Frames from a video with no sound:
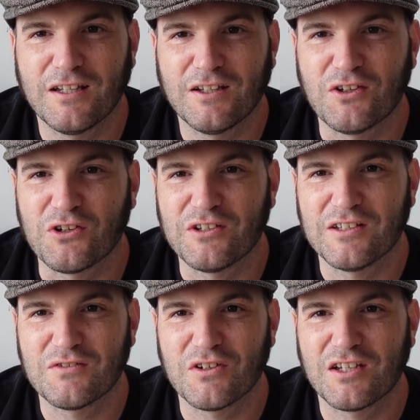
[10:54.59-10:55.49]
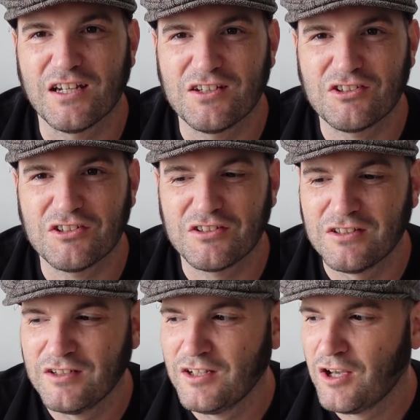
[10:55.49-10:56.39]
during this vacation.
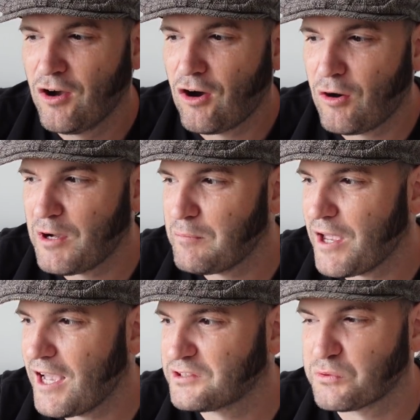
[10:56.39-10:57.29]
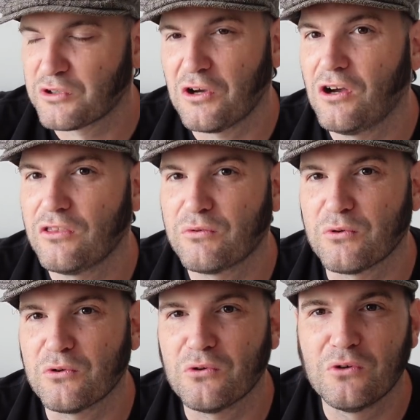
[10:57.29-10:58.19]
All my bags were gone
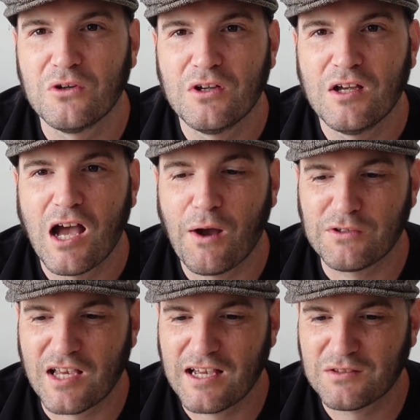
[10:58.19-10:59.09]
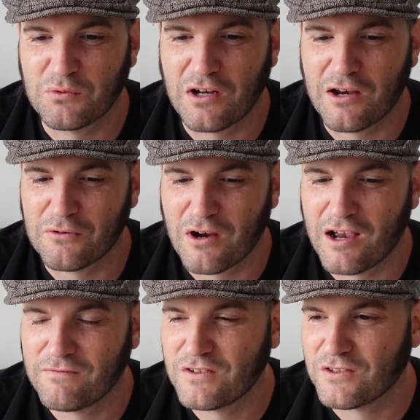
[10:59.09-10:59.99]
through. I was asked when I
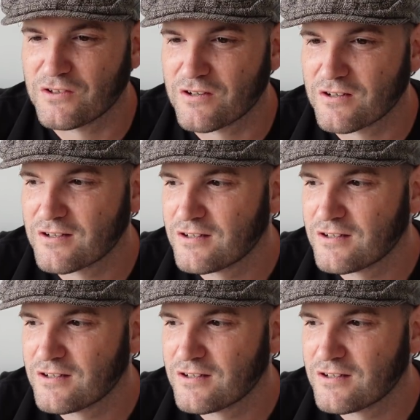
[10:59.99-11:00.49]
arrived here.